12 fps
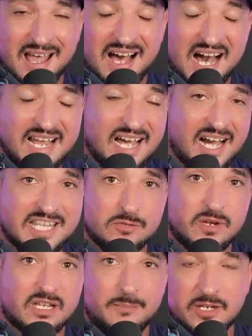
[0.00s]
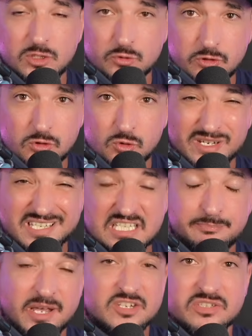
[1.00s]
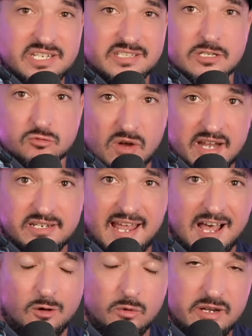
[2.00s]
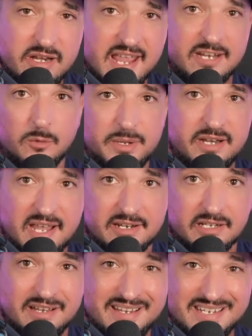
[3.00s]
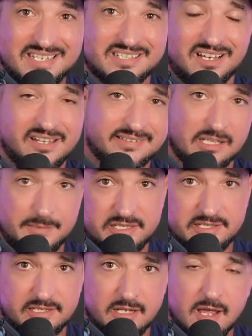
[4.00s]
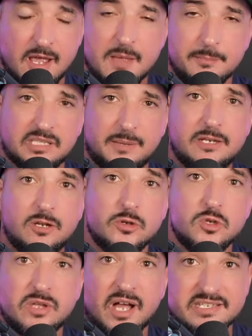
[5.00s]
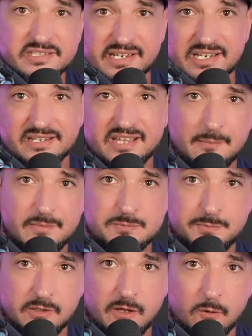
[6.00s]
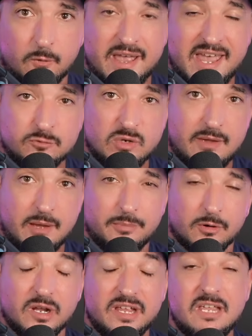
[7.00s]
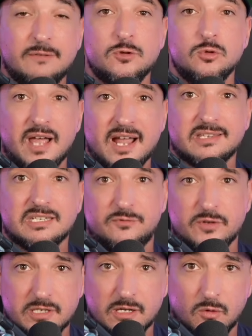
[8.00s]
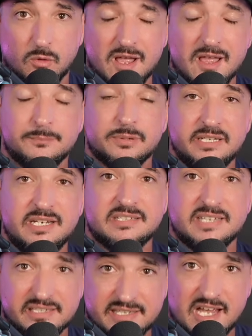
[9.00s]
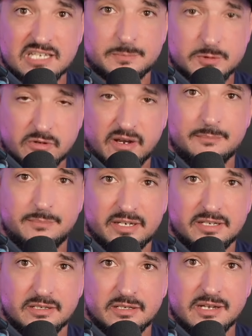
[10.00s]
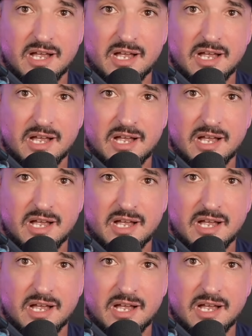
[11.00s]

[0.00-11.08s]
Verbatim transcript: I highly recommend you do, especially since right now, Nano Banana is unlimited. But let me know what you guys think in the comments below. And remember, if you like this video, please hit that subscribe button.